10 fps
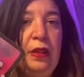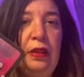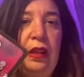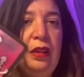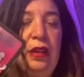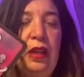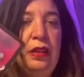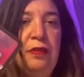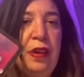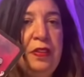The, the,
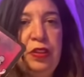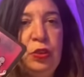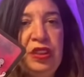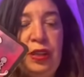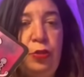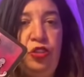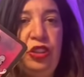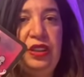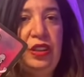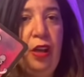the Five of Swords
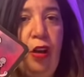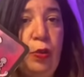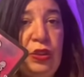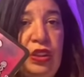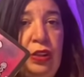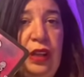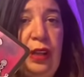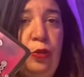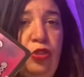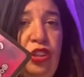energy is not always a good
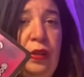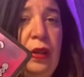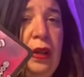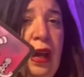energy.